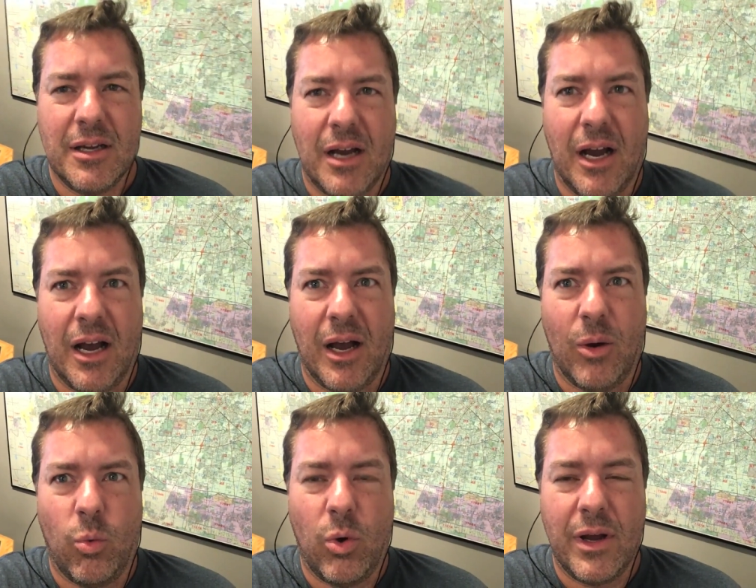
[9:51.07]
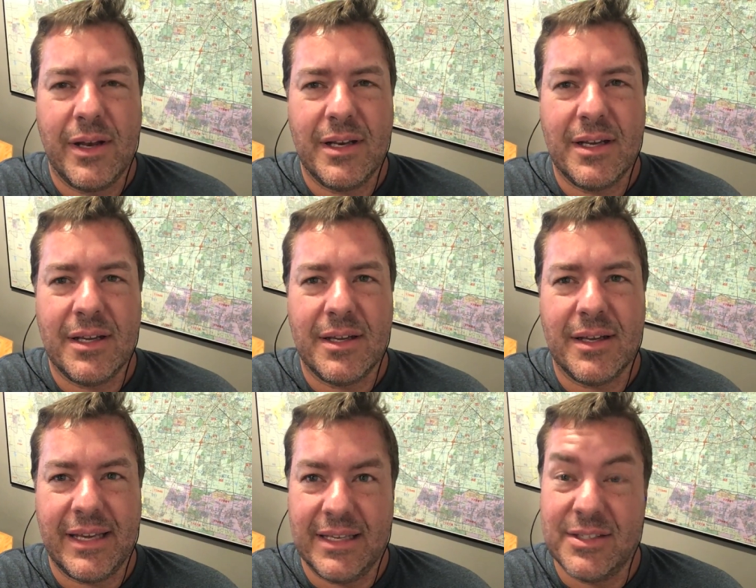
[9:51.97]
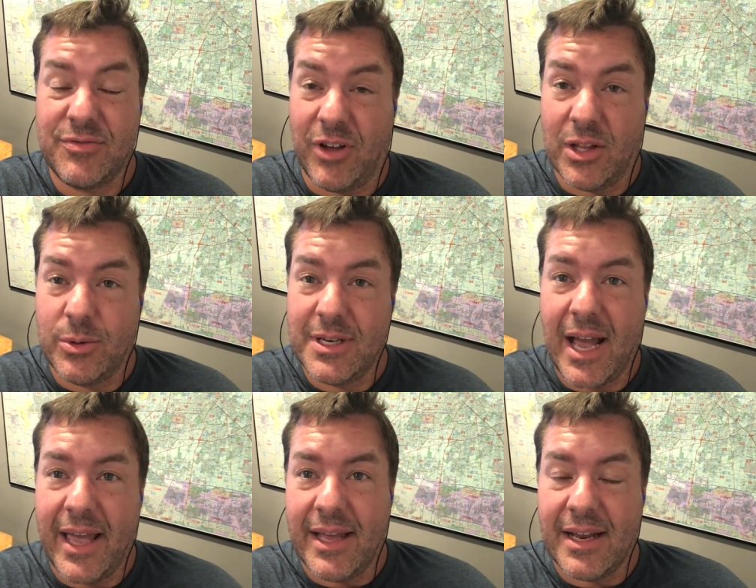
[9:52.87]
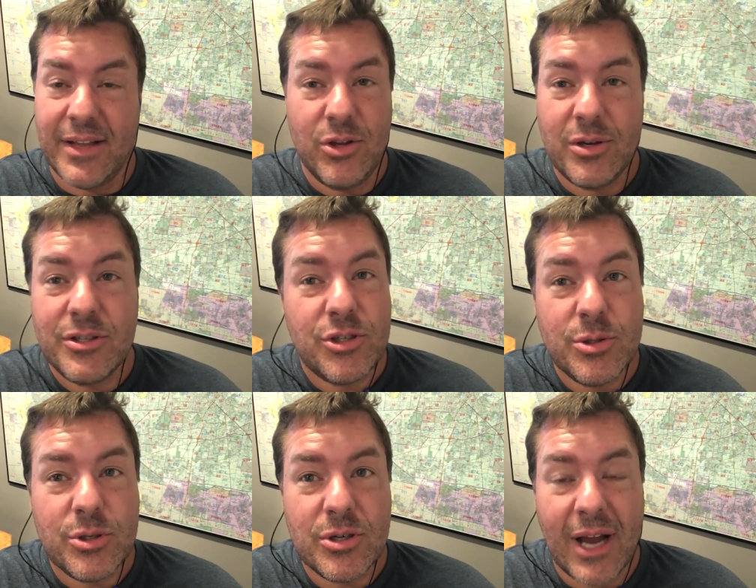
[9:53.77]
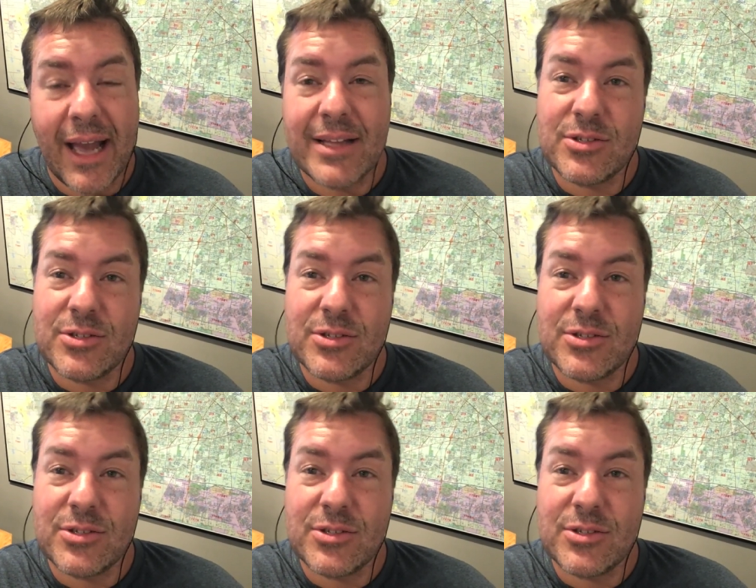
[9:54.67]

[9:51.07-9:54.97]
One is follow a diet, and you can choose your diet.